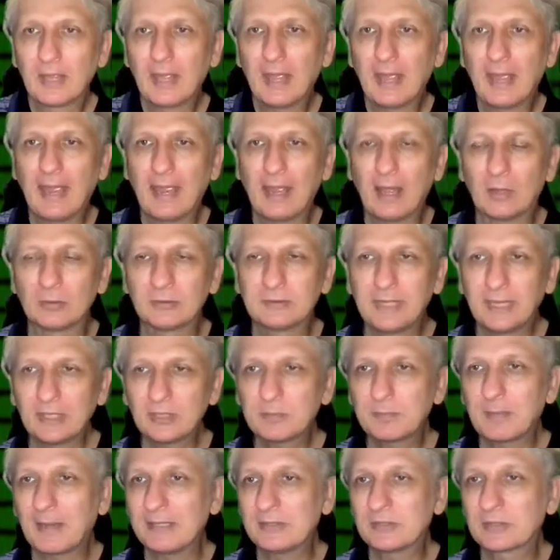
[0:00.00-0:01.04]
whoops,
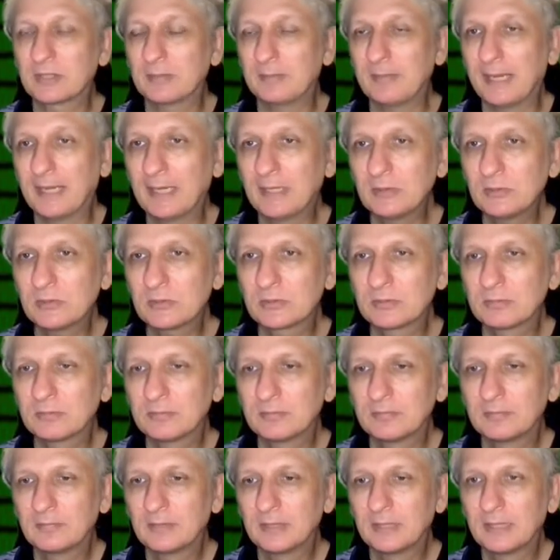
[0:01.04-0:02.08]
our text-based
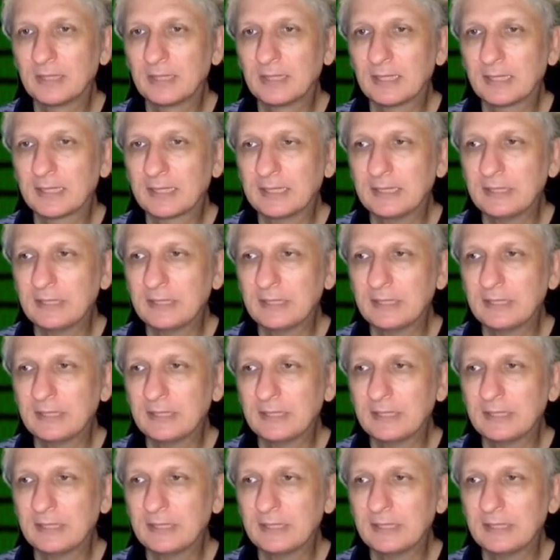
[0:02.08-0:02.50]
commands